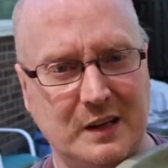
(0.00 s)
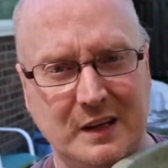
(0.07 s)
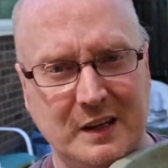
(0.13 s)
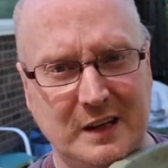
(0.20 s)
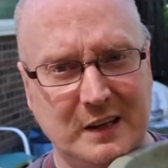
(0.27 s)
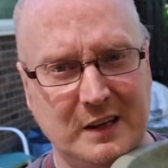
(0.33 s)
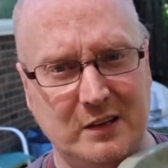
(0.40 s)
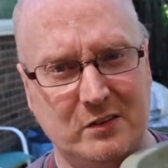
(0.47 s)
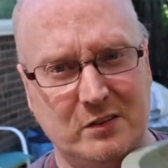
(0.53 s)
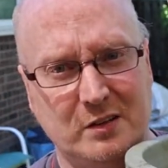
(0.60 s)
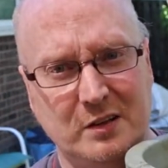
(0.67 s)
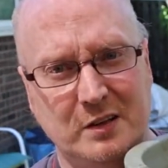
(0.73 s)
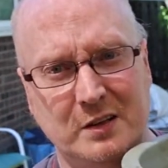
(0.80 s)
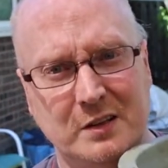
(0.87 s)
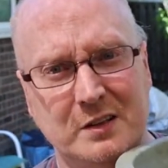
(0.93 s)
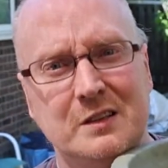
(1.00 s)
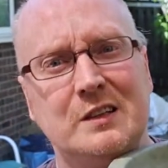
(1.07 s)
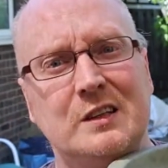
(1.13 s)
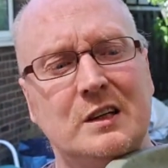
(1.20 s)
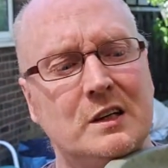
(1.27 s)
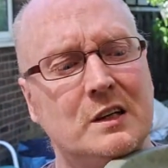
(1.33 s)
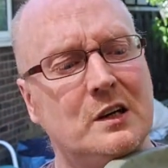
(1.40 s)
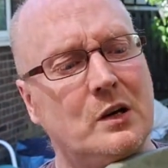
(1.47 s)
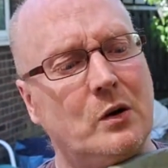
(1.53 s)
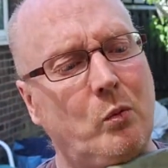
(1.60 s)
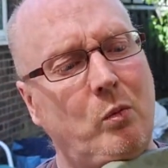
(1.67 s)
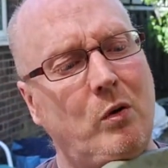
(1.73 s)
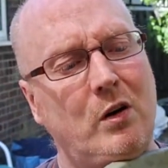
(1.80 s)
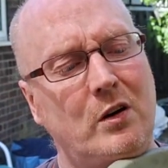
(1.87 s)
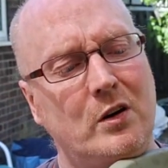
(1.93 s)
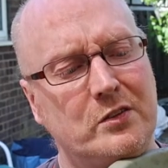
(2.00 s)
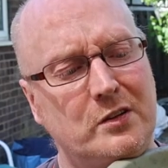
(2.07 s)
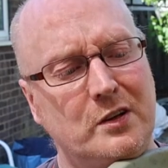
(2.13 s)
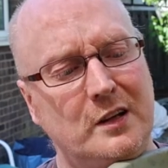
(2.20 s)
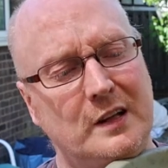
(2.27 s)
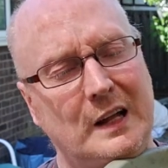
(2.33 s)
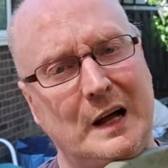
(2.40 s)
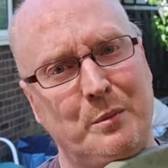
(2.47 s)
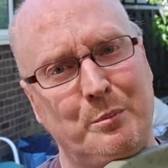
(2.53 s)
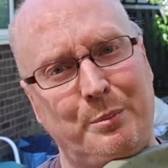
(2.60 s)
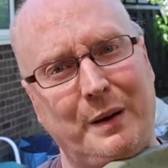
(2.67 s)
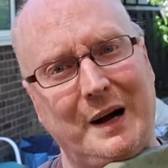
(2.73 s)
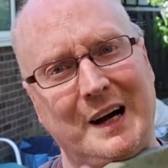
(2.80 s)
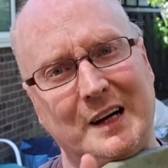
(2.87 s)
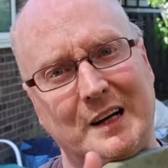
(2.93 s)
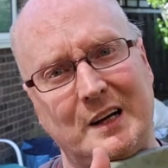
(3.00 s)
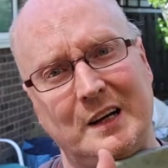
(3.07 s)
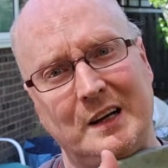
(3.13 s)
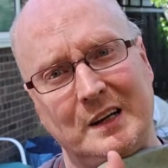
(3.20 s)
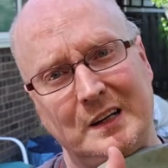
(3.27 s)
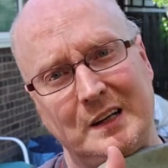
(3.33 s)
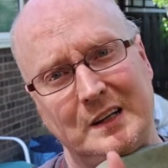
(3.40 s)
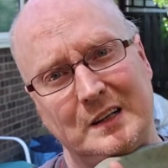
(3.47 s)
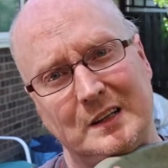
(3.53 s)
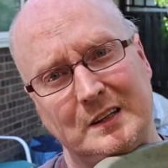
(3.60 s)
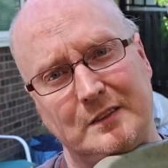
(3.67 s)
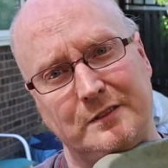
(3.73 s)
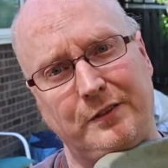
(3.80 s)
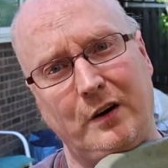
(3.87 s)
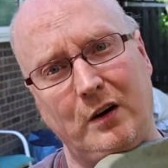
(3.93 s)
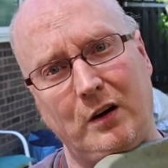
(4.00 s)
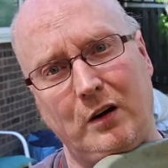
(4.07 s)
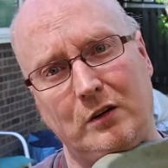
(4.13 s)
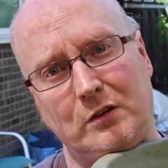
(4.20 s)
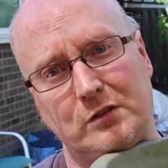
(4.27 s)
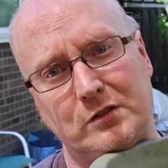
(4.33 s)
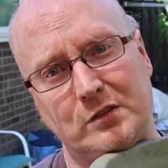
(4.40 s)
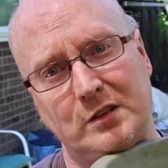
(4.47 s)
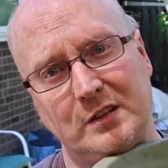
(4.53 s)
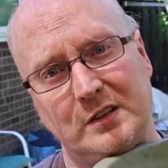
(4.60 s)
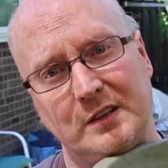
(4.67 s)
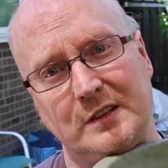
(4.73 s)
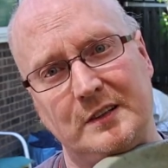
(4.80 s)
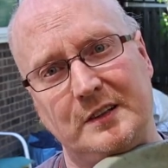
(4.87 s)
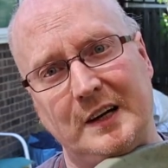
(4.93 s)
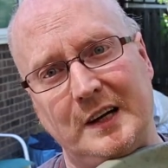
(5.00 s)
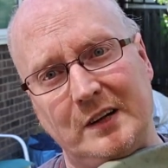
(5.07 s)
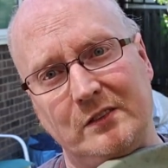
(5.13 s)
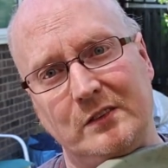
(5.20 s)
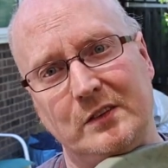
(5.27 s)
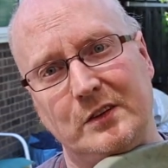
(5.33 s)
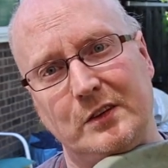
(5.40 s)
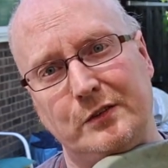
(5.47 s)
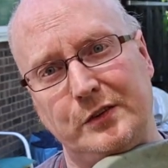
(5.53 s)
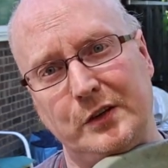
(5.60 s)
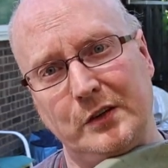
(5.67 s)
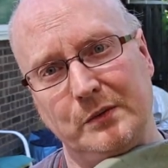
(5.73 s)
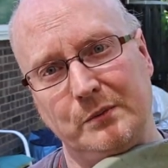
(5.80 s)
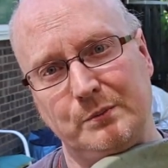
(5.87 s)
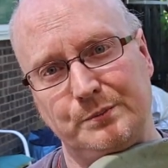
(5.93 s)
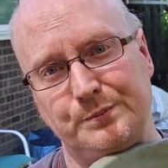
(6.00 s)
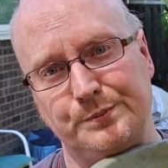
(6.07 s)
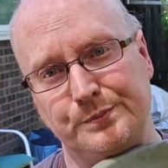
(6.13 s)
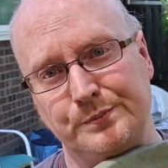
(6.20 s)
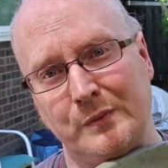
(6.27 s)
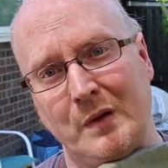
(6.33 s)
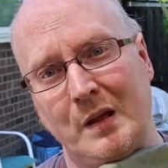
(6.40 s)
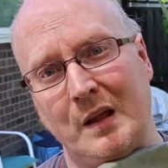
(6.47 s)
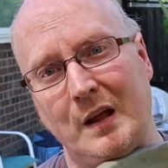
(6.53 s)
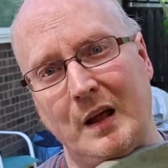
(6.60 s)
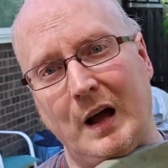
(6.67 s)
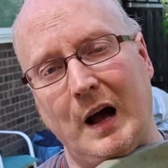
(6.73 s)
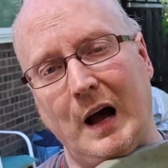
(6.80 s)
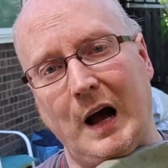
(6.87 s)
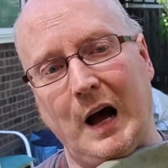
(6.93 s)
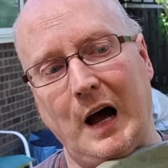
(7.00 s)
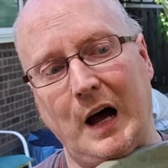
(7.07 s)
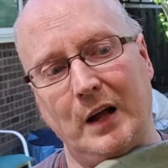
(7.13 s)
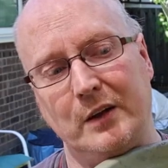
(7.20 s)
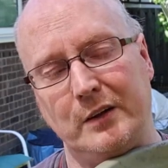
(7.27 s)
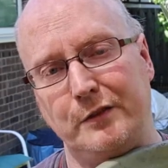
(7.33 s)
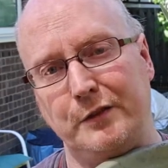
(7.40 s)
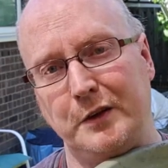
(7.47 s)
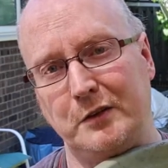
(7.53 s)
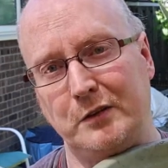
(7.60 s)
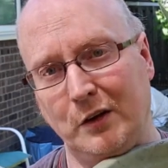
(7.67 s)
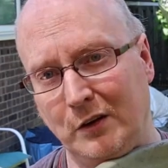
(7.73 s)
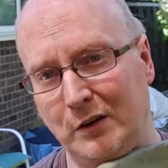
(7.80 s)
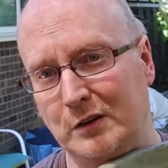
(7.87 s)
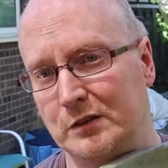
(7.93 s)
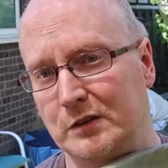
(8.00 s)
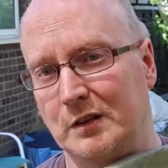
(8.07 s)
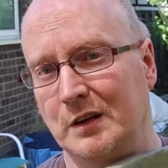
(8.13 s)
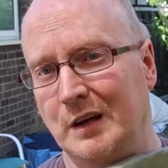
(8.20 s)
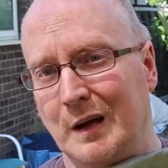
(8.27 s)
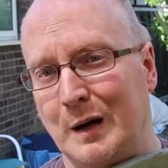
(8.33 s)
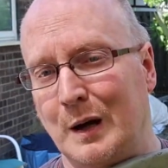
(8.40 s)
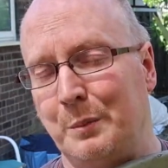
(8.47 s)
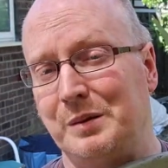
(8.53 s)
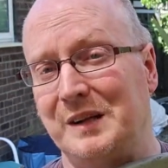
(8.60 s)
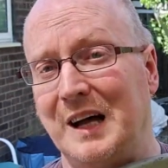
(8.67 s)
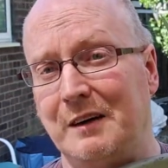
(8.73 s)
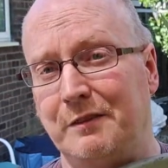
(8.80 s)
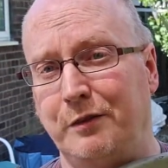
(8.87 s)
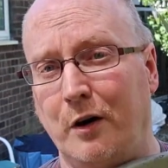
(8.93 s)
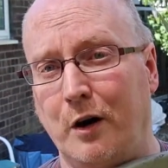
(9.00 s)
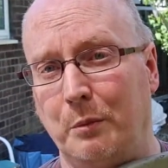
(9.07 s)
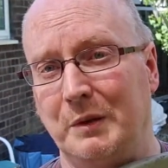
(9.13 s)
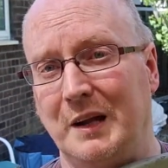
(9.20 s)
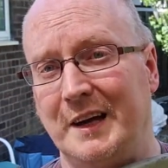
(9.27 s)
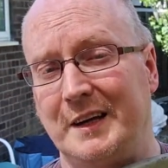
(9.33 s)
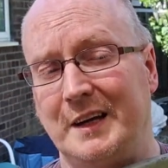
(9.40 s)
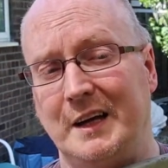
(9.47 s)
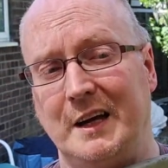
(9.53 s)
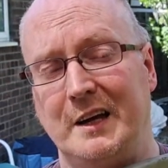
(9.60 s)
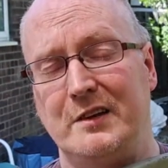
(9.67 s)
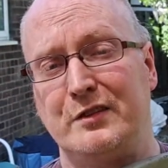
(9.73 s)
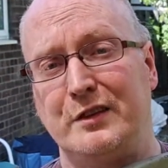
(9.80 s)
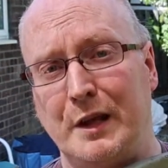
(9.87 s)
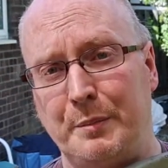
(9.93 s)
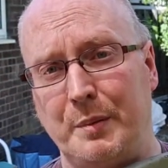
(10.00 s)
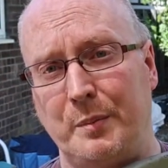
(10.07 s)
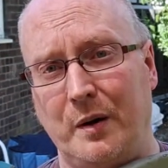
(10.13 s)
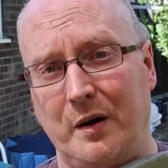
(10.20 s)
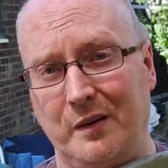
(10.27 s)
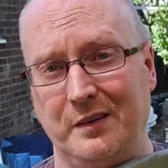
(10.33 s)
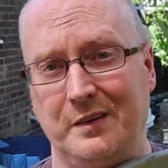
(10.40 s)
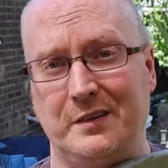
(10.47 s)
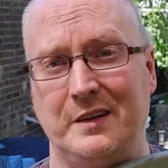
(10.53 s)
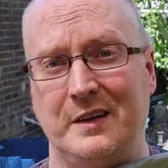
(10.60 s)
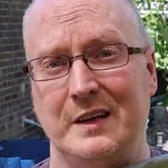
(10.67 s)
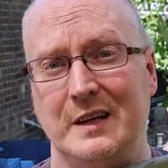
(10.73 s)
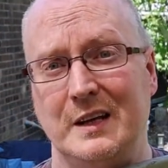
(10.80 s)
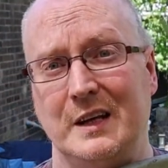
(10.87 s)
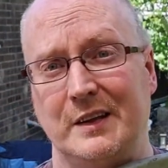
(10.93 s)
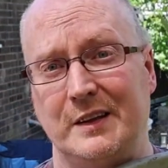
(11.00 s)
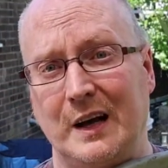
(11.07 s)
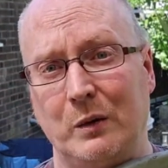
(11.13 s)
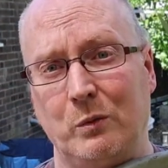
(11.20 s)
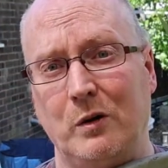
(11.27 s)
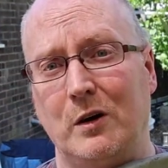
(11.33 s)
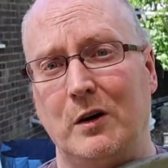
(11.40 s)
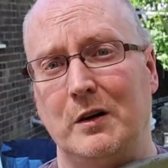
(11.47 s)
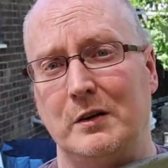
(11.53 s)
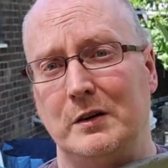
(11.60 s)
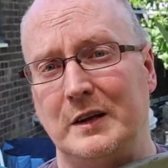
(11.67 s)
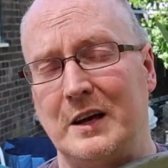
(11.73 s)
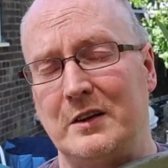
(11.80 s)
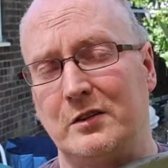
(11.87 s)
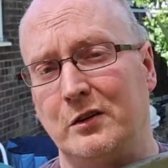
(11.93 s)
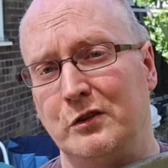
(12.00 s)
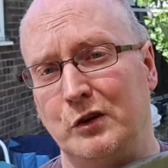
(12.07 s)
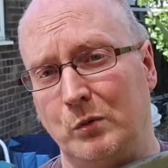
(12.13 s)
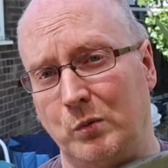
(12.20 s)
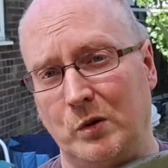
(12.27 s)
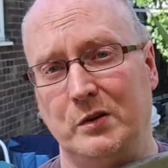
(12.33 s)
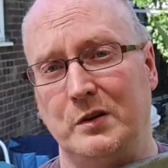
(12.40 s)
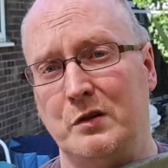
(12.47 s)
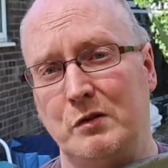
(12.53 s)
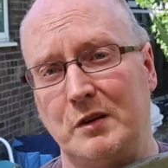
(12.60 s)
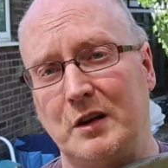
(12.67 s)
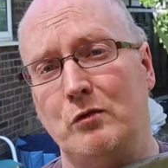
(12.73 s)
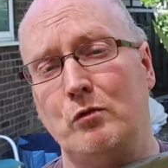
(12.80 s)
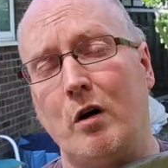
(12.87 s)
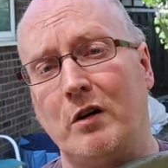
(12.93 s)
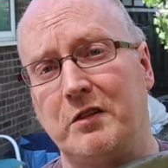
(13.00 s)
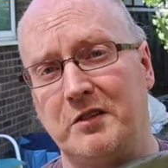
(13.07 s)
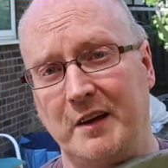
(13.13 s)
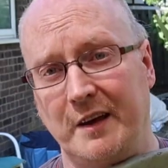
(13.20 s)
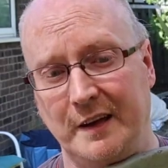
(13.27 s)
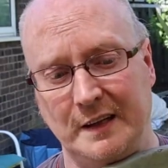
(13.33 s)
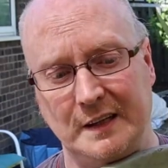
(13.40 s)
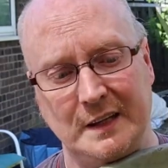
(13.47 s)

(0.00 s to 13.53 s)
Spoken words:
is water like back falls down the front, and if it's on a platform like a sleeper pond, that water gets on your wood and can rot it.